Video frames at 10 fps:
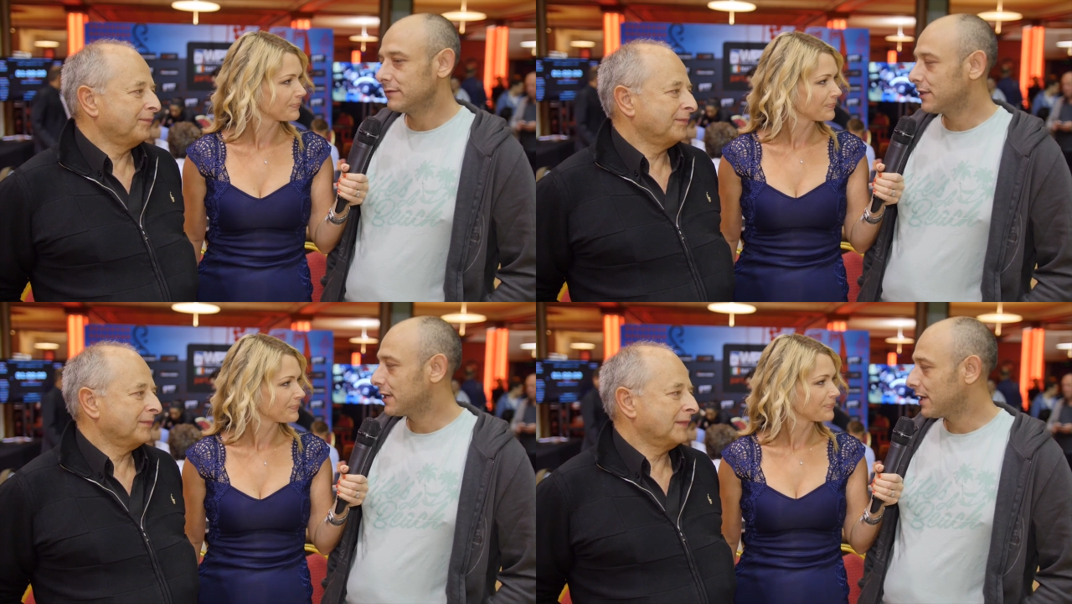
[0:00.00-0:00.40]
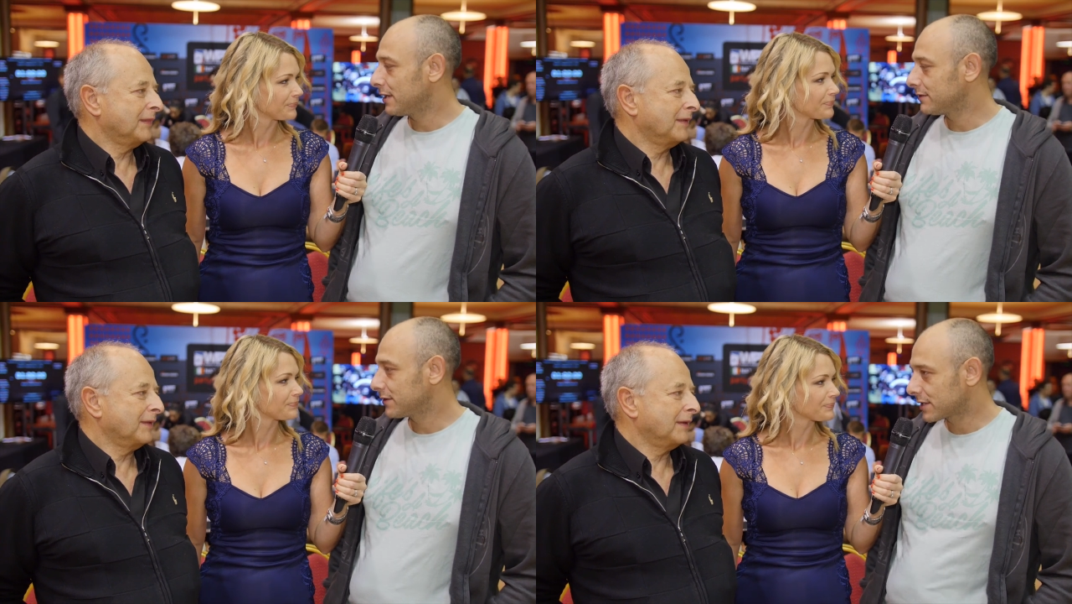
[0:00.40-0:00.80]
Speaker 1: none at
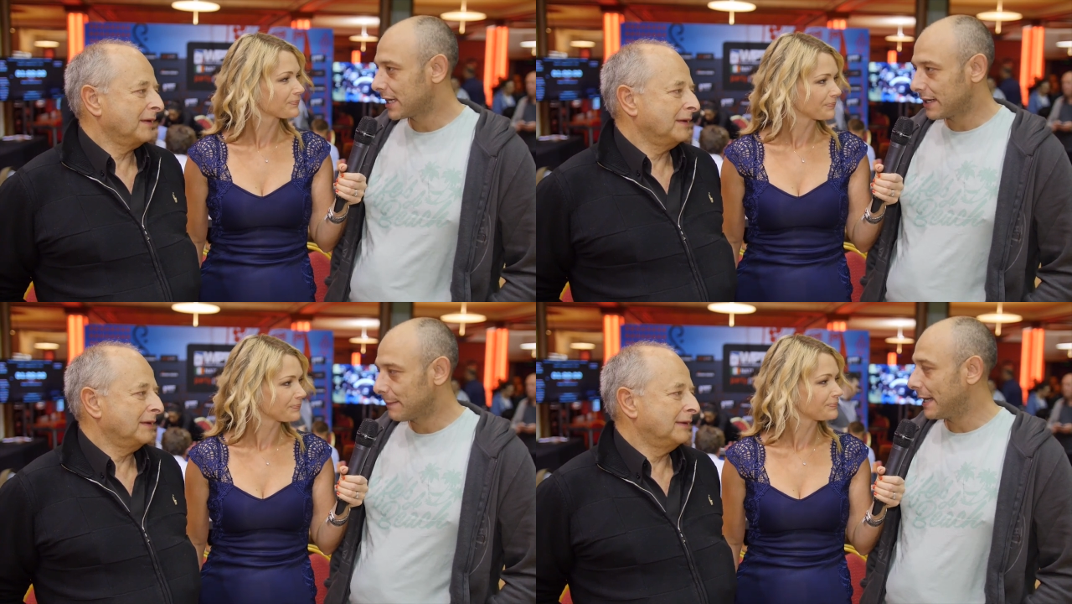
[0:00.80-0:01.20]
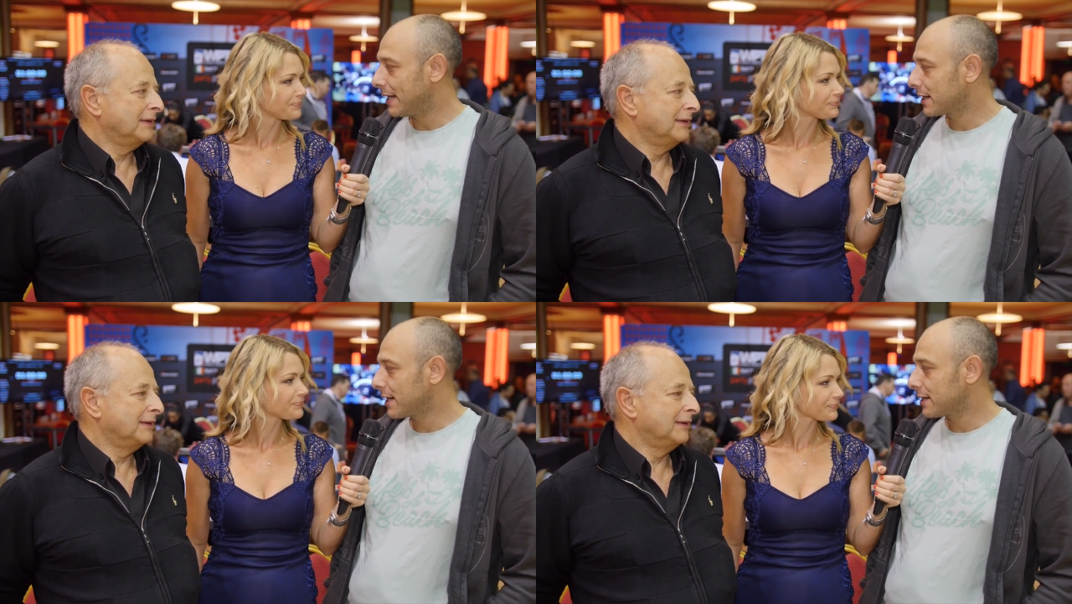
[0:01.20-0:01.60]
all. Just get in and play
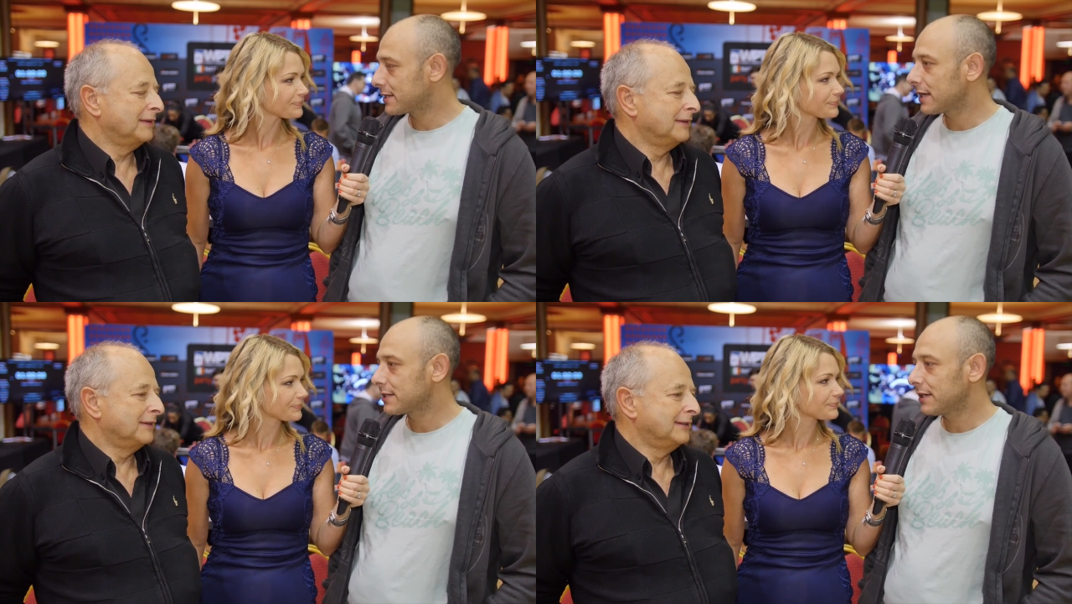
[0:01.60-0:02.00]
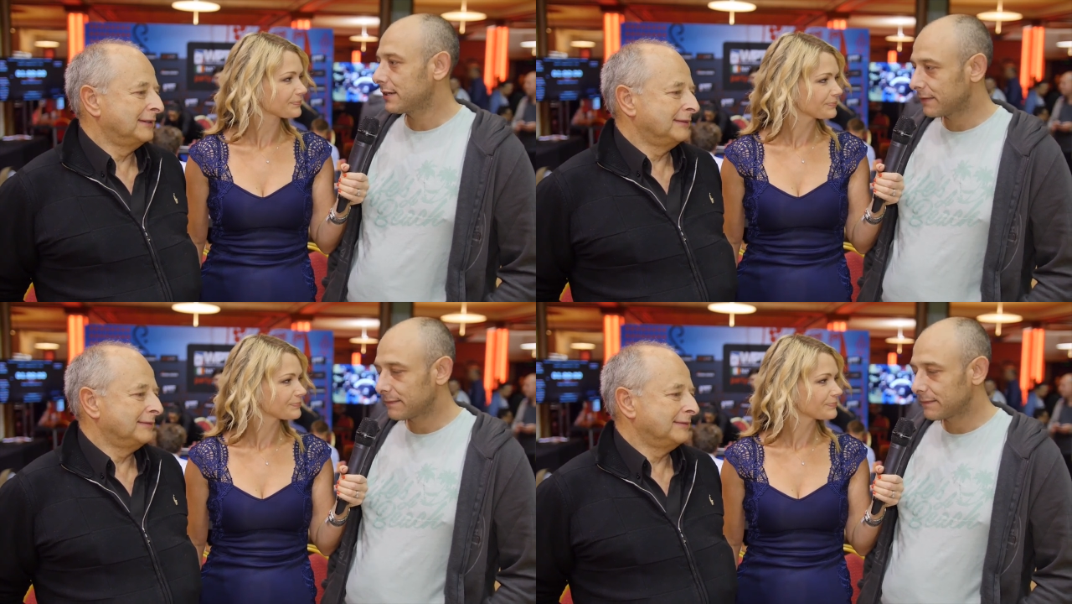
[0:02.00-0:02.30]
your cards. That's it.